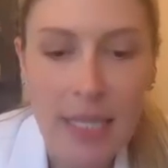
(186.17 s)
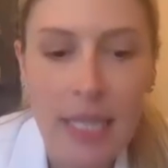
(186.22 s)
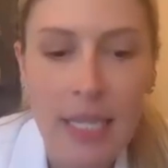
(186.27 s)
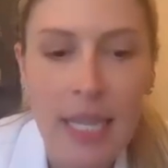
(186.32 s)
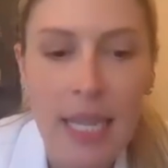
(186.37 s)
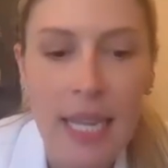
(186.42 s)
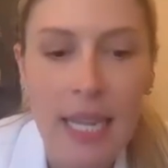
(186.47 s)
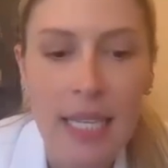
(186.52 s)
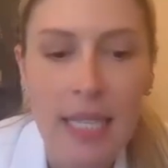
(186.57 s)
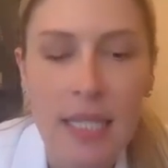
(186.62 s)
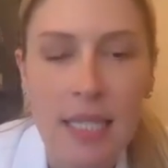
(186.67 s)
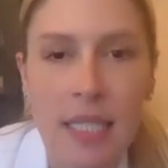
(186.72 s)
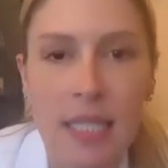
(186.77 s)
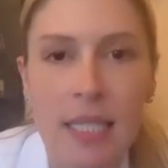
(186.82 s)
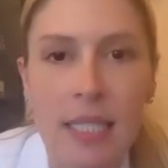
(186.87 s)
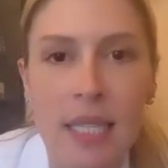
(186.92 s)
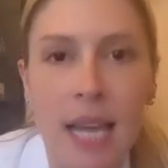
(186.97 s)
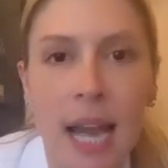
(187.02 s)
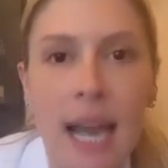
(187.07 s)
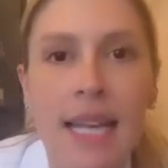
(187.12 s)
is
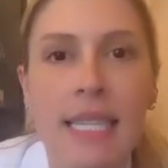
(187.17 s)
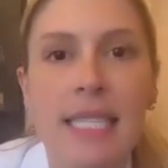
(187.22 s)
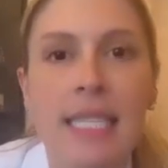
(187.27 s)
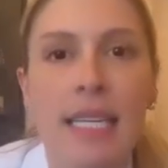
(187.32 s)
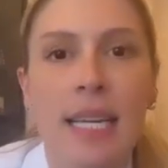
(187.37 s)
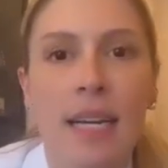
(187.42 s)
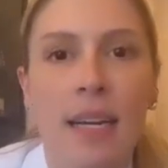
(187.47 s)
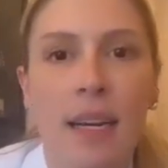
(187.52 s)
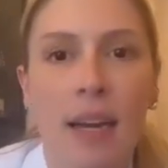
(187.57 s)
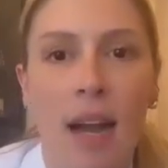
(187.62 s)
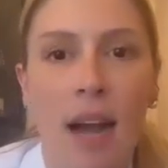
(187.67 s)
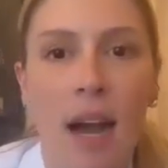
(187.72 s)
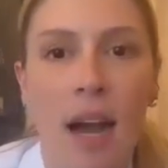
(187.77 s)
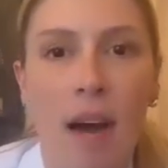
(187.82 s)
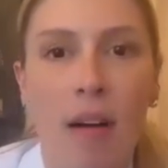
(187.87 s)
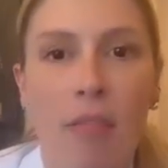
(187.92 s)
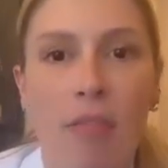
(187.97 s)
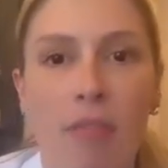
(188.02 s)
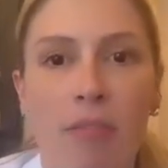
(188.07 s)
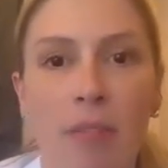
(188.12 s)
this idea
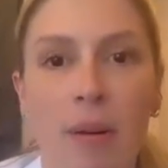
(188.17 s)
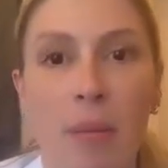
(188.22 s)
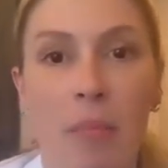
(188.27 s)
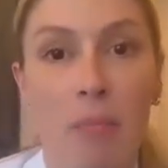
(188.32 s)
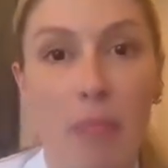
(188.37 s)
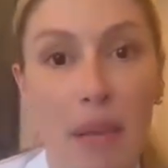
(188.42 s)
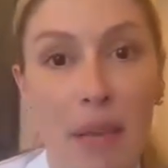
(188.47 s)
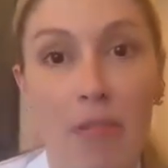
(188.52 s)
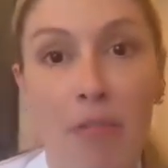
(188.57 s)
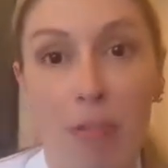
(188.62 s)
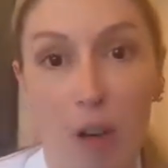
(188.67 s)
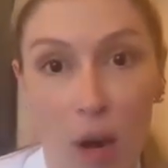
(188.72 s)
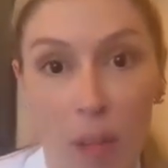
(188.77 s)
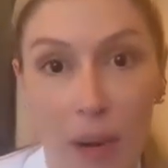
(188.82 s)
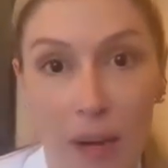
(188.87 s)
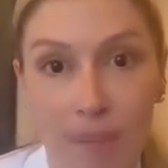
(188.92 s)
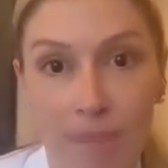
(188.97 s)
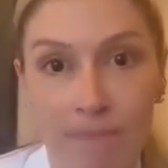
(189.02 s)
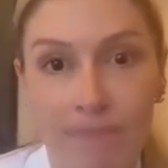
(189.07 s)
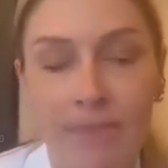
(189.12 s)
of big
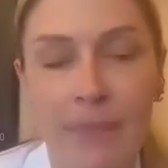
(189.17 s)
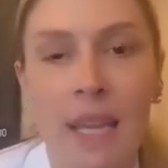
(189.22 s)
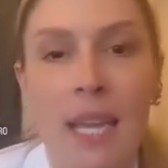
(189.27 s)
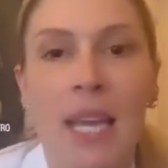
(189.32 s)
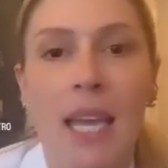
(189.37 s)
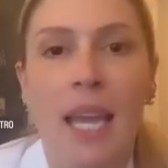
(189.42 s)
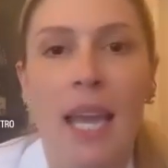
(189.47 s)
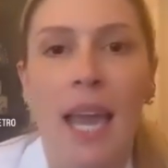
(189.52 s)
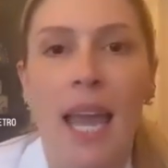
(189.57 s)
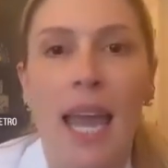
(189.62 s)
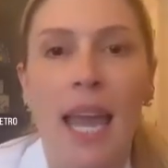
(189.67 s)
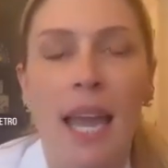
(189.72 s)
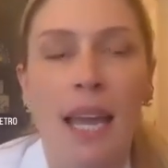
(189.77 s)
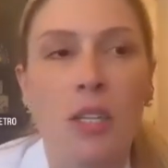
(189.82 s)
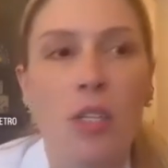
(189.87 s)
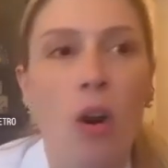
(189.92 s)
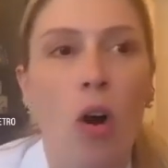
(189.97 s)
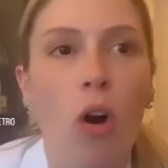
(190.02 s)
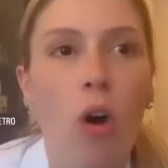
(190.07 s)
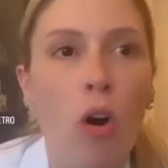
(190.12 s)
pharma.
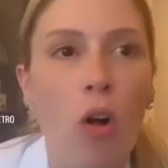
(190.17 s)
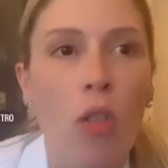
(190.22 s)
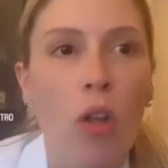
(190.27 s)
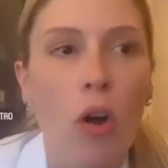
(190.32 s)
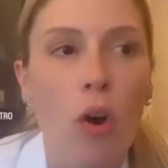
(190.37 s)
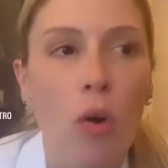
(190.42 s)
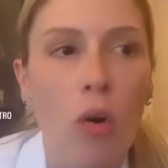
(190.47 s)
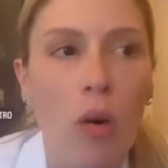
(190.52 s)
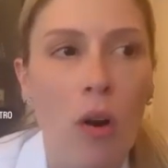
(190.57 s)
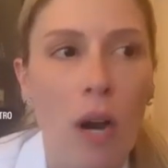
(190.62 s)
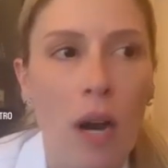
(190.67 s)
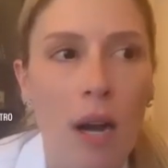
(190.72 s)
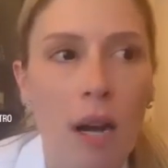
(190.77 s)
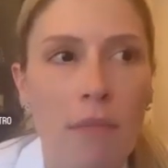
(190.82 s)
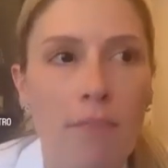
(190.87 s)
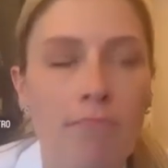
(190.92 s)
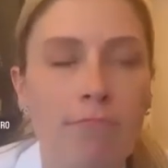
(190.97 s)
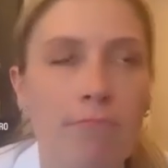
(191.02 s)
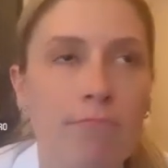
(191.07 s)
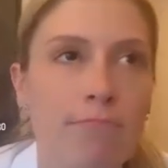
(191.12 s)
And although
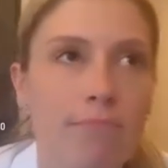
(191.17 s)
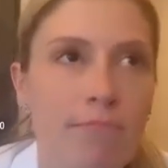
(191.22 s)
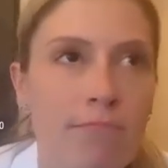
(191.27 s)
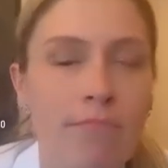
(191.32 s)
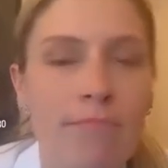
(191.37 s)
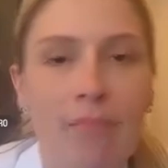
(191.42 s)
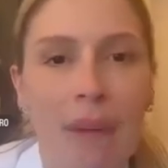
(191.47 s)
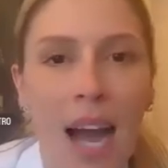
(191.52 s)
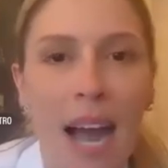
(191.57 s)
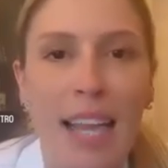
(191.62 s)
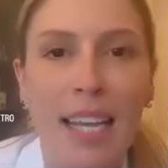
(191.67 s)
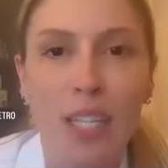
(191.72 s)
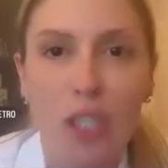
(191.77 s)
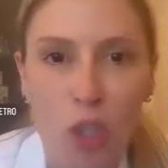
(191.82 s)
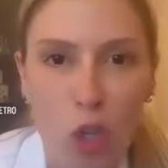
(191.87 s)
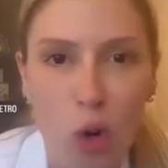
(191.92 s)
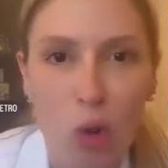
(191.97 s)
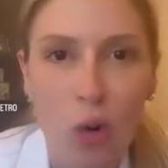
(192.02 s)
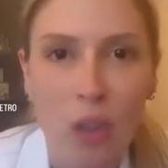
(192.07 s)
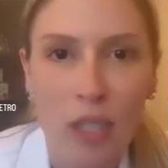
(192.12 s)
I can
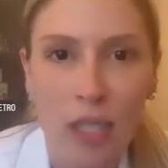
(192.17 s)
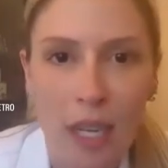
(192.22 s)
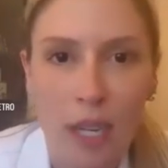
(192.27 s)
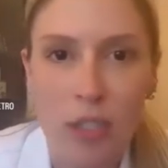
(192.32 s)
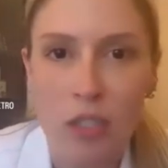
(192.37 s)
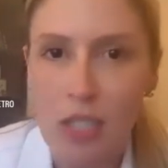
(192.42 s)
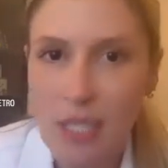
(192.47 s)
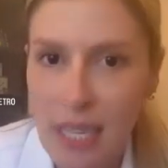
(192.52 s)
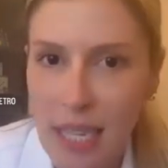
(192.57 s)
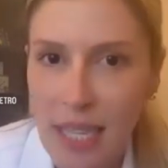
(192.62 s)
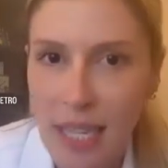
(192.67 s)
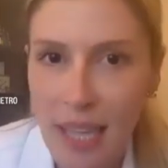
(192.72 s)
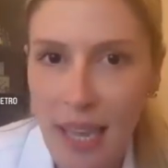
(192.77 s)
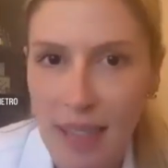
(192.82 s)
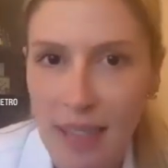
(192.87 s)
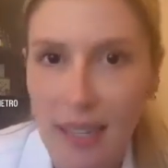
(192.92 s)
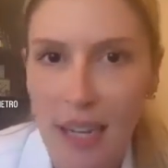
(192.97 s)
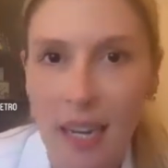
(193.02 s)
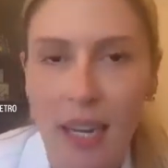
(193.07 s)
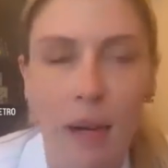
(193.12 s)
totally understand
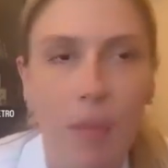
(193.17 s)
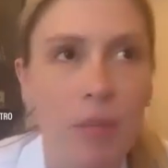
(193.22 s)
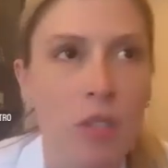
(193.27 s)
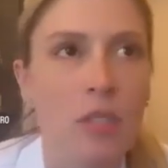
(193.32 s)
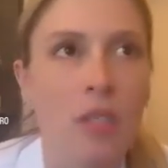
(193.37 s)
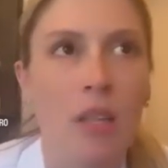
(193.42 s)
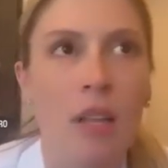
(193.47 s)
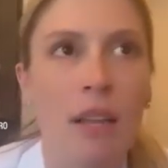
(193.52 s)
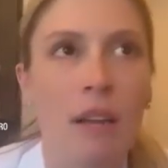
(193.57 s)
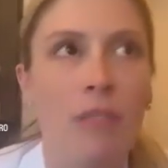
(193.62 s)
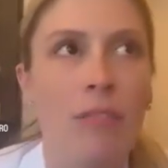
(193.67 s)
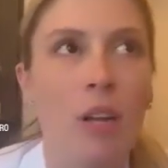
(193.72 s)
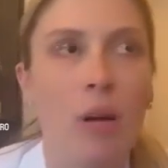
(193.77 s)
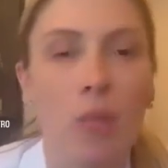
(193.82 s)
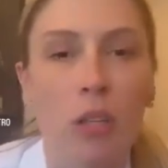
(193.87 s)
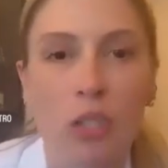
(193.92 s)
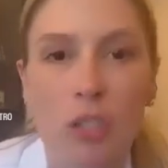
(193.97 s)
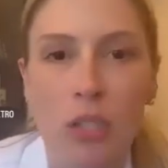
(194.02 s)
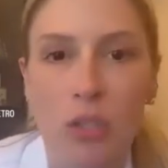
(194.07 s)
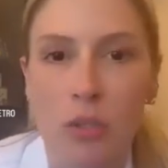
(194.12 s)
that, there's a lot of
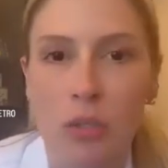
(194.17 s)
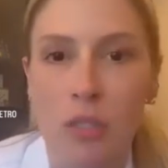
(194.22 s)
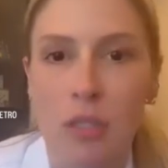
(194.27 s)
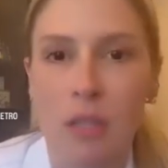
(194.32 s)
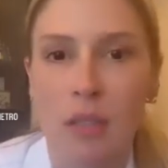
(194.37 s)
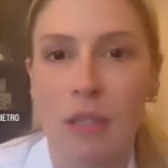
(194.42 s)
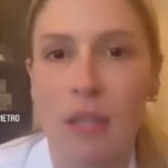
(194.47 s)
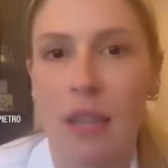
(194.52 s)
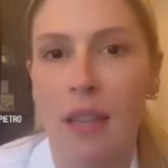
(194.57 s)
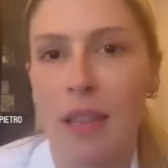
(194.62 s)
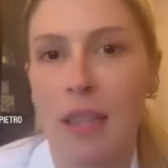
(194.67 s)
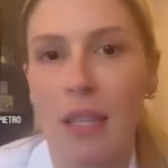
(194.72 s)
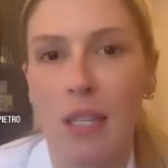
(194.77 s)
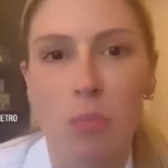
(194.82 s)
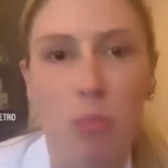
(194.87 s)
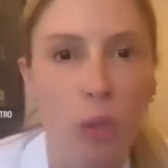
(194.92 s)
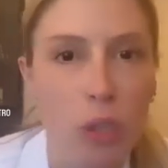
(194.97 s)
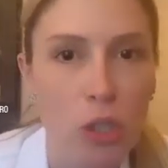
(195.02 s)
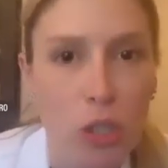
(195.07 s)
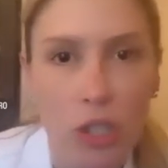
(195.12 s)
commercials and things
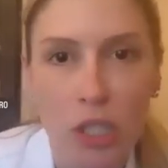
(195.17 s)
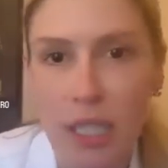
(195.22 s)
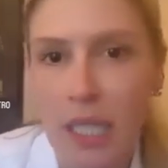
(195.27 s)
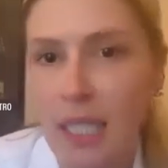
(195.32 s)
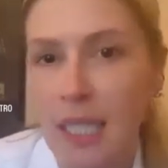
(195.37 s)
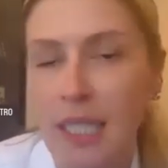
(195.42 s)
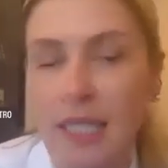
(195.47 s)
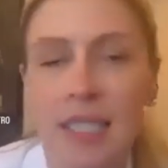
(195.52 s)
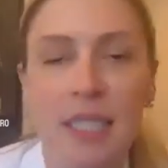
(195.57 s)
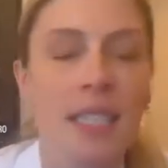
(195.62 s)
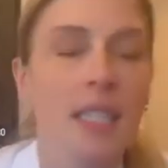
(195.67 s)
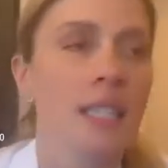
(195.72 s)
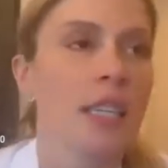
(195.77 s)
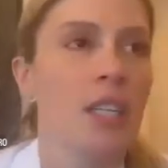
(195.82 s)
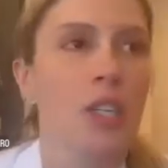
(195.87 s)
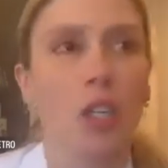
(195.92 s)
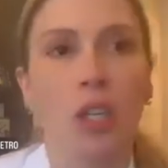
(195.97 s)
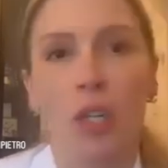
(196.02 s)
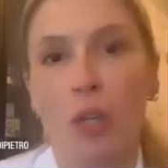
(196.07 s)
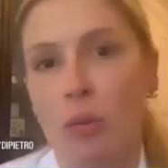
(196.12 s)
pushing, and
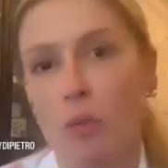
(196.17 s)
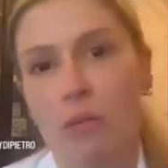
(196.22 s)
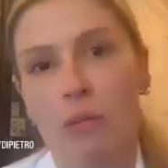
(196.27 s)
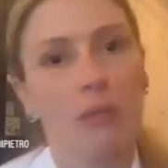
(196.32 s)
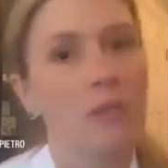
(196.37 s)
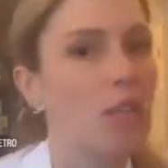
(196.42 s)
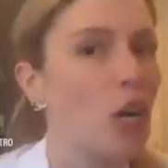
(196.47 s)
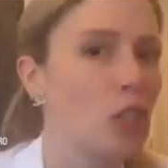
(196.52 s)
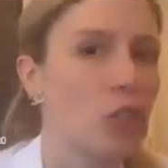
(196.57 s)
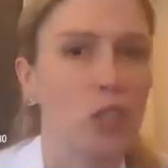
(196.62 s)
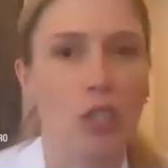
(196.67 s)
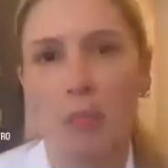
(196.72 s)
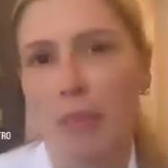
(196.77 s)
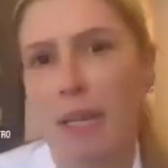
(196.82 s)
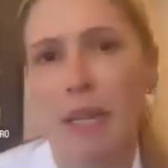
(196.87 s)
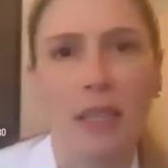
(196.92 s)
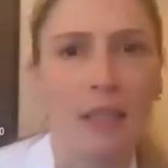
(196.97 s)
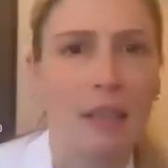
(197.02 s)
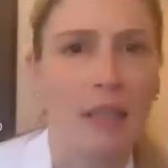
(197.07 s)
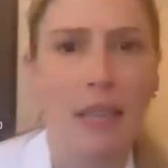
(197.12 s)
doctors
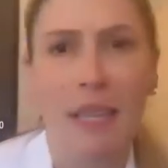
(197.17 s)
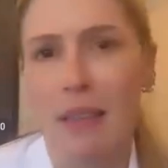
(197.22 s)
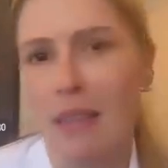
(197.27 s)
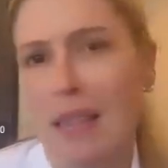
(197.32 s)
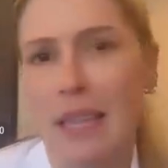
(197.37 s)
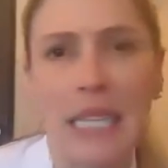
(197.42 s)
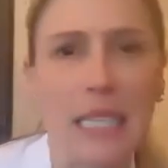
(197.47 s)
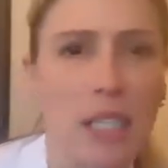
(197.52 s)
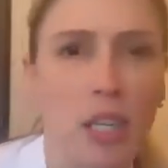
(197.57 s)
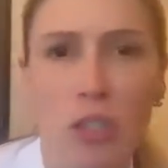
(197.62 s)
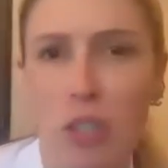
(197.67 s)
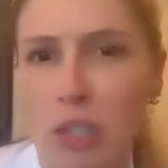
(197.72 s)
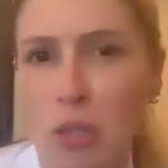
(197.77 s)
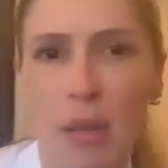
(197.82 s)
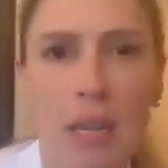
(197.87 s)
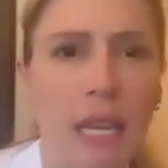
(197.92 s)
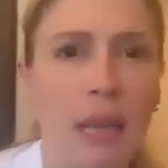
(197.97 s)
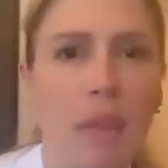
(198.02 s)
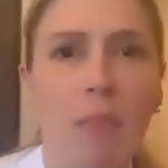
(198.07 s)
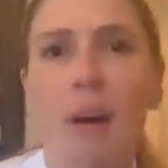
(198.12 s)
think doctors
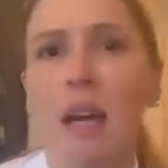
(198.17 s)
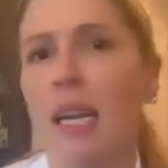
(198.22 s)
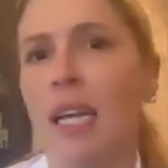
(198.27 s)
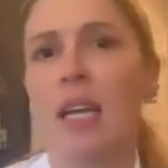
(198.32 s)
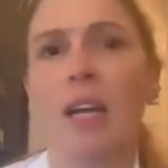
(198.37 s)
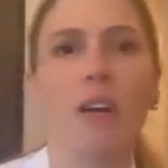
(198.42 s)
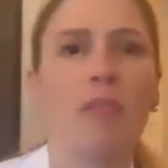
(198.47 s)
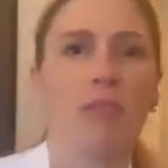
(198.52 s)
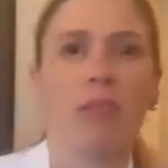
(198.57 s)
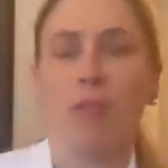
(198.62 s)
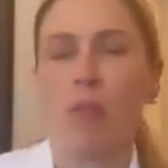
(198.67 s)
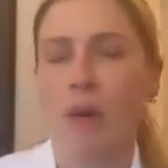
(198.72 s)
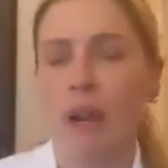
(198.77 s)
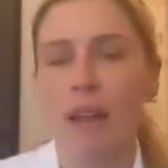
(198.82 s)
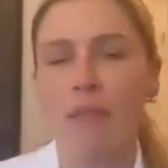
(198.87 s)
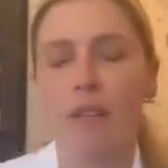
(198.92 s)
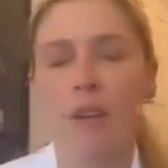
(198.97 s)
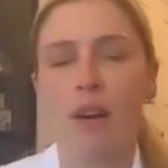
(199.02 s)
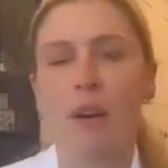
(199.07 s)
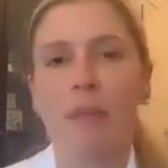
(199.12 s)
making money off of
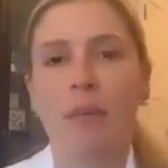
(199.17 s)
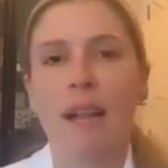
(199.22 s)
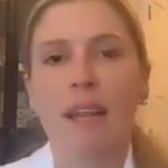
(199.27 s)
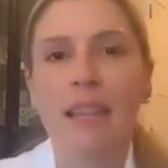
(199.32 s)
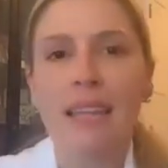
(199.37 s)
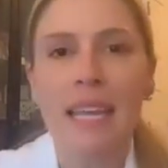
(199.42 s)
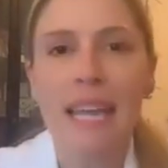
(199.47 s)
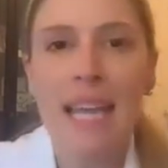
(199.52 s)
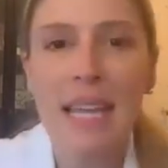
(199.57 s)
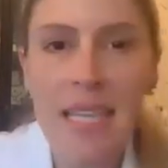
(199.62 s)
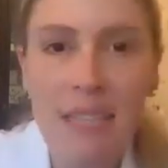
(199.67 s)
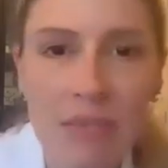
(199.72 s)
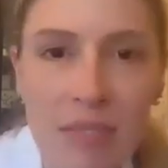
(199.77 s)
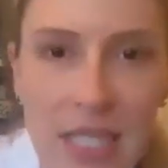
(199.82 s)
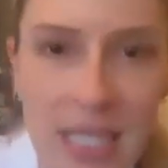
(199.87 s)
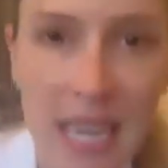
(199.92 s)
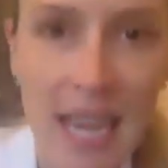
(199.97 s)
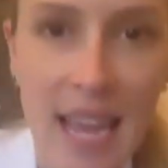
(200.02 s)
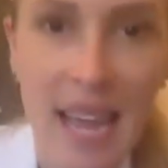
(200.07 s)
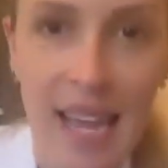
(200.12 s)
whatever. But at the end of the
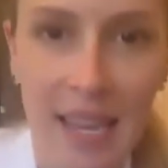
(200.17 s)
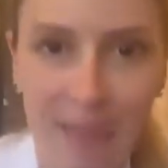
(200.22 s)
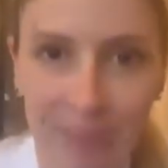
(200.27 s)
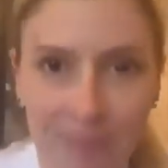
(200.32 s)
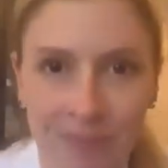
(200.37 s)
day,